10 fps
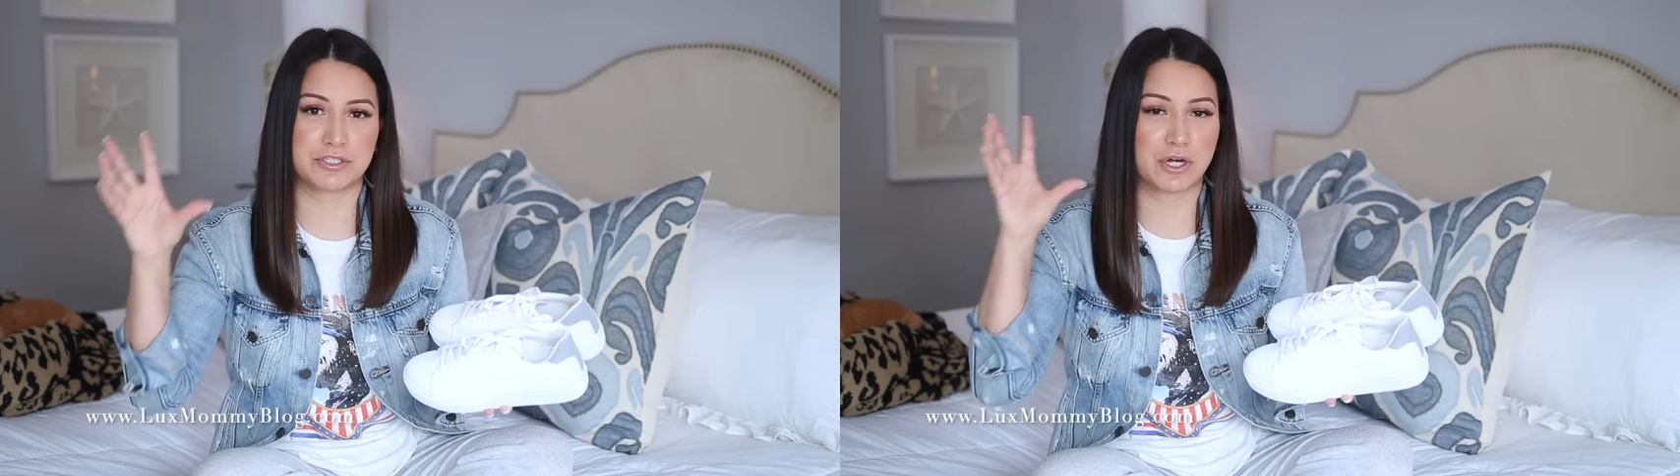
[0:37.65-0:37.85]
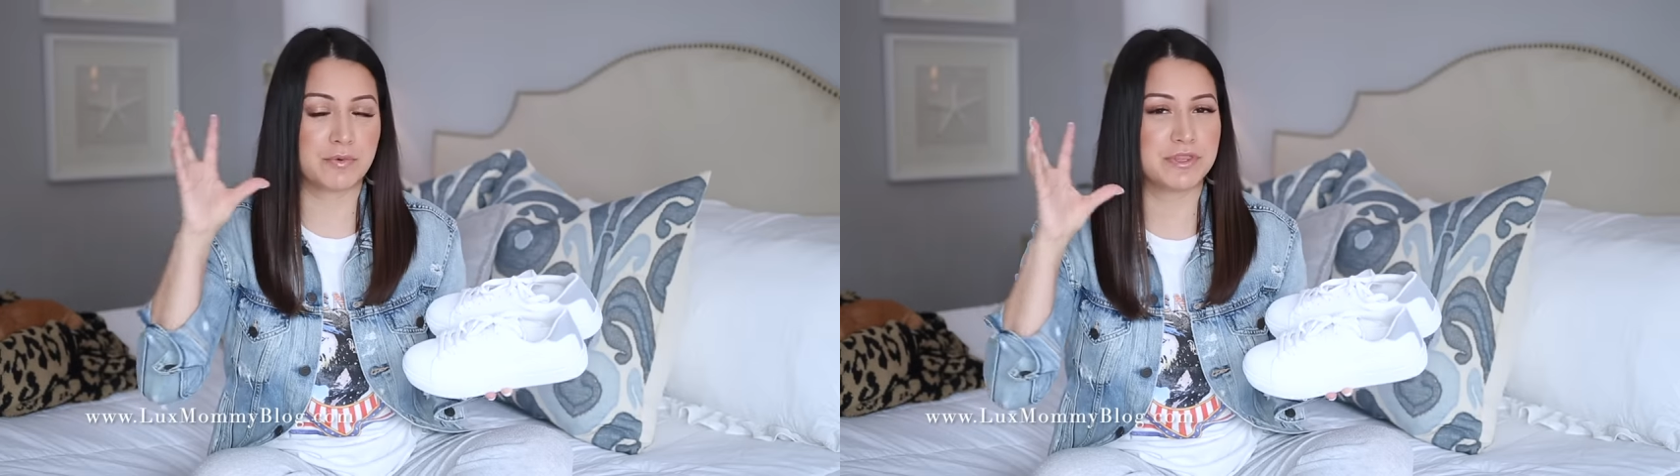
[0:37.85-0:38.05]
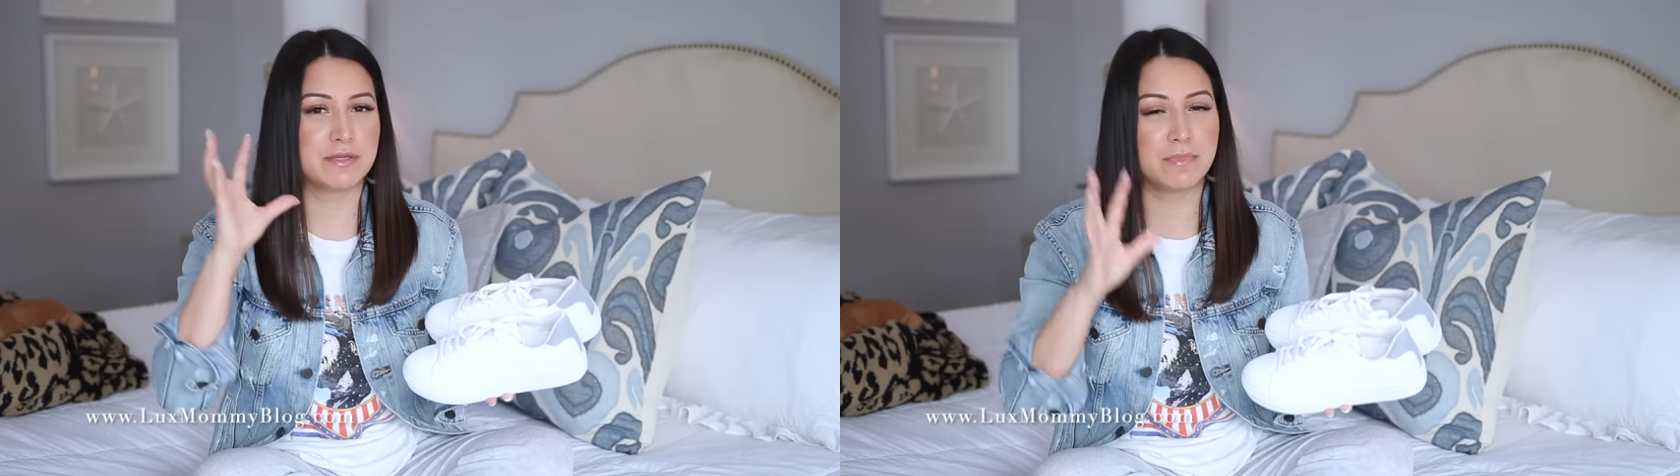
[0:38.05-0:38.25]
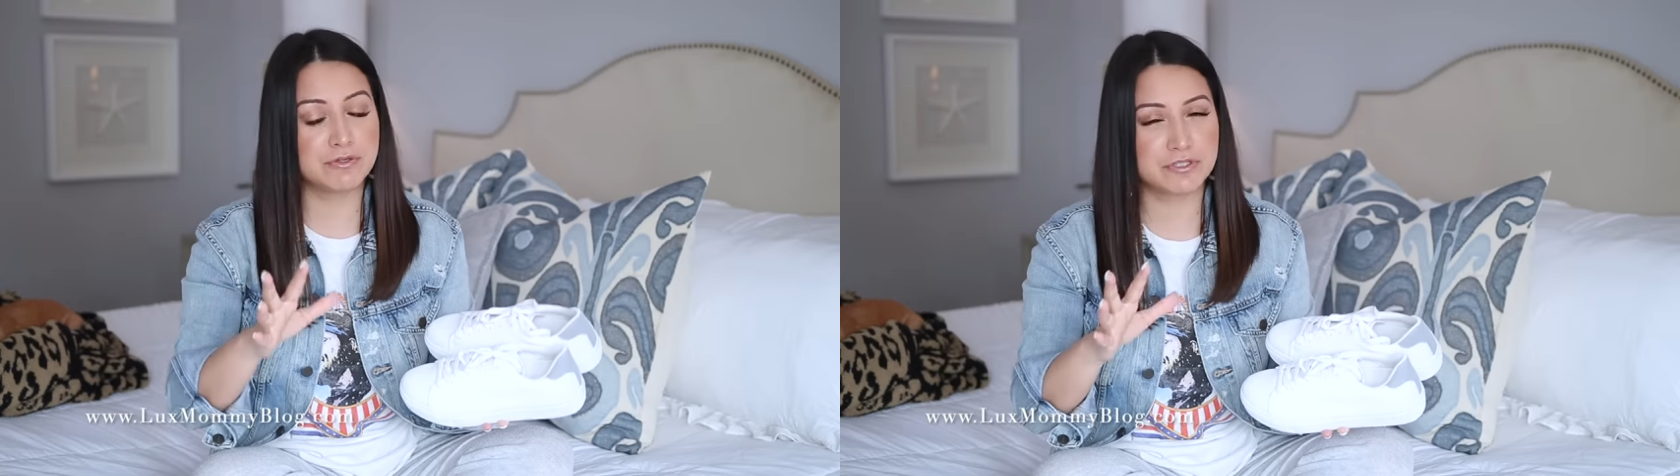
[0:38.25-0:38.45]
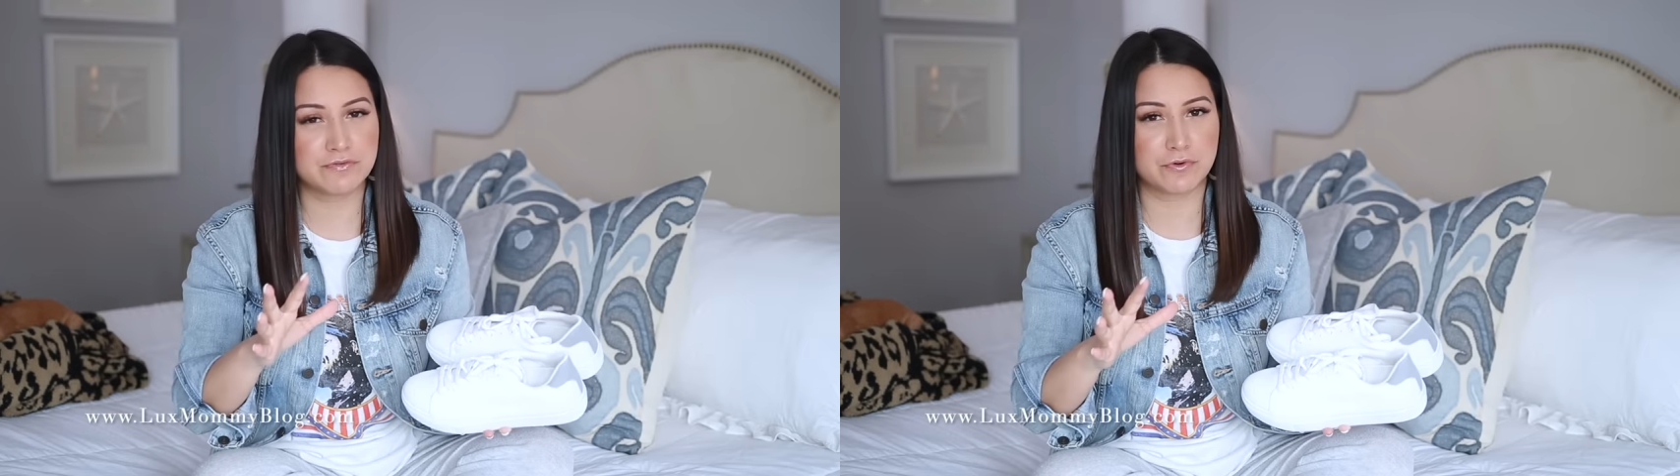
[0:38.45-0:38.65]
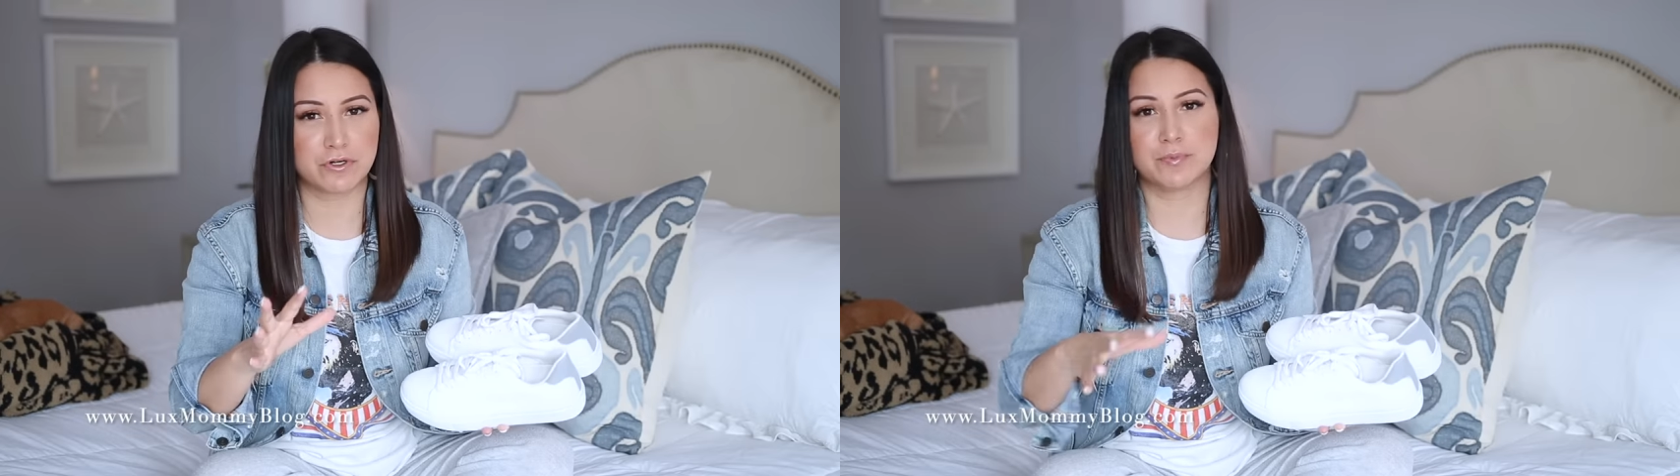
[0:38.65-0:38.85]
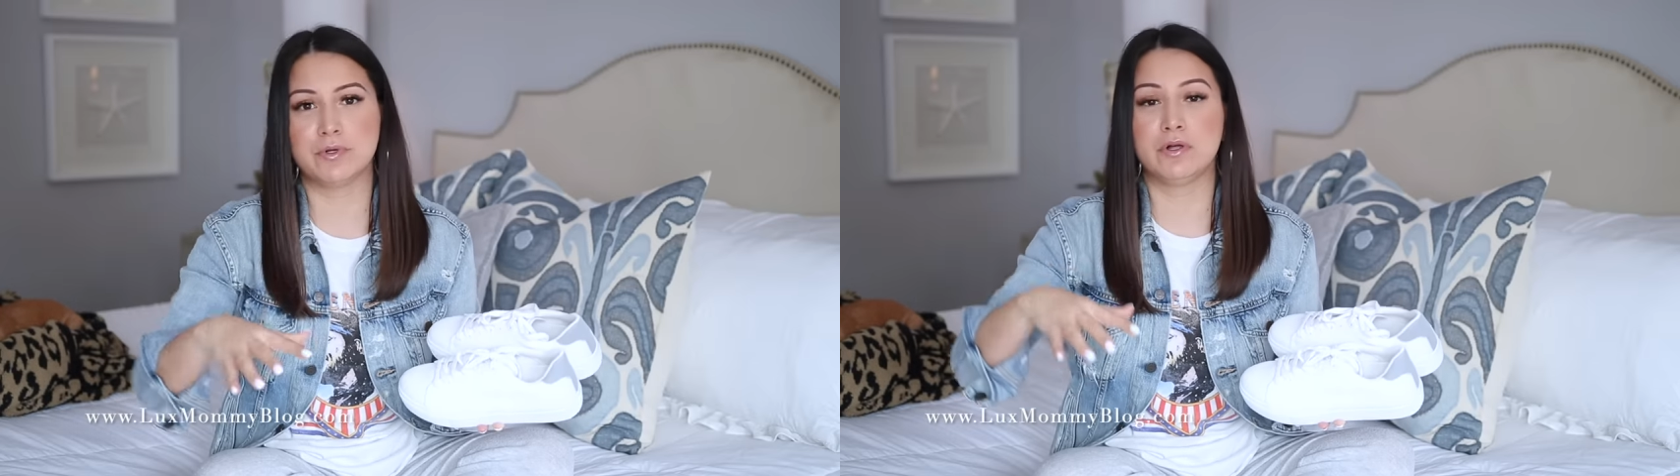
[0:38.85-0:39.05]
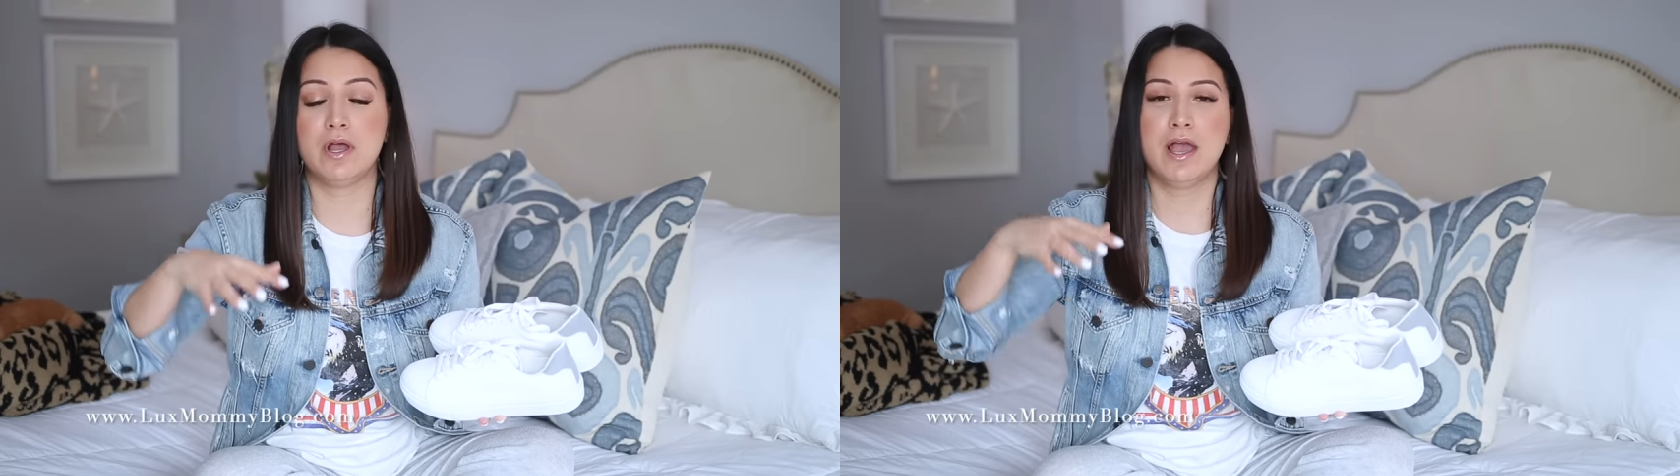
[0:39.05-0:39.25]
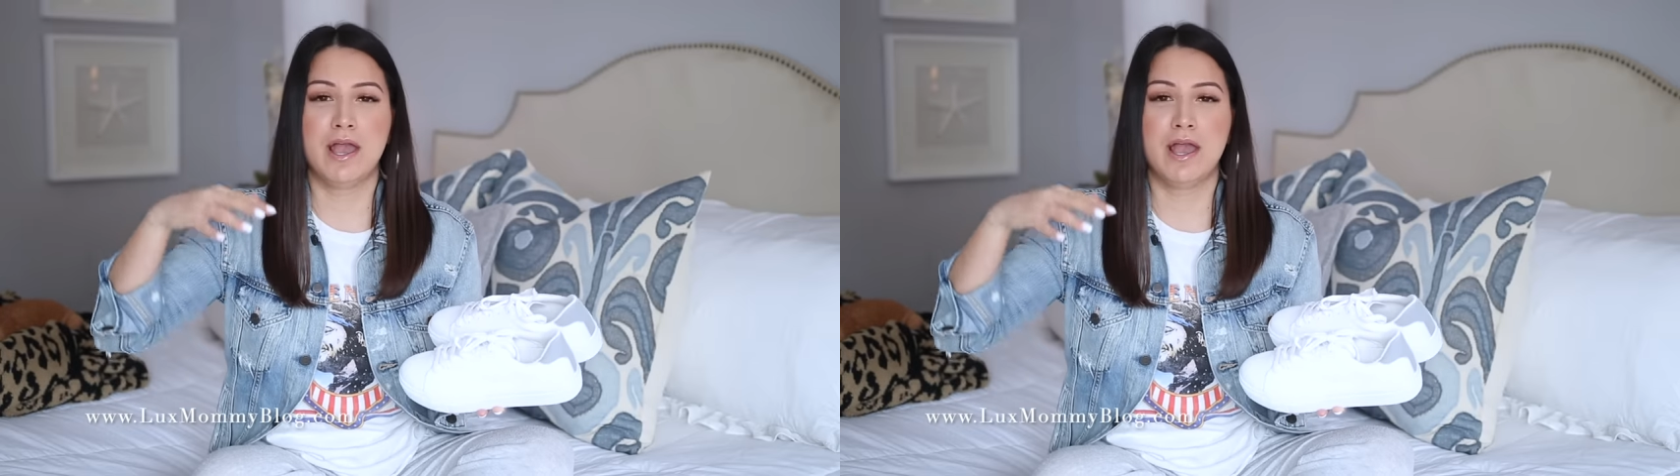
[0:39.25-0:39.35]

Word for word: Start with the most affordable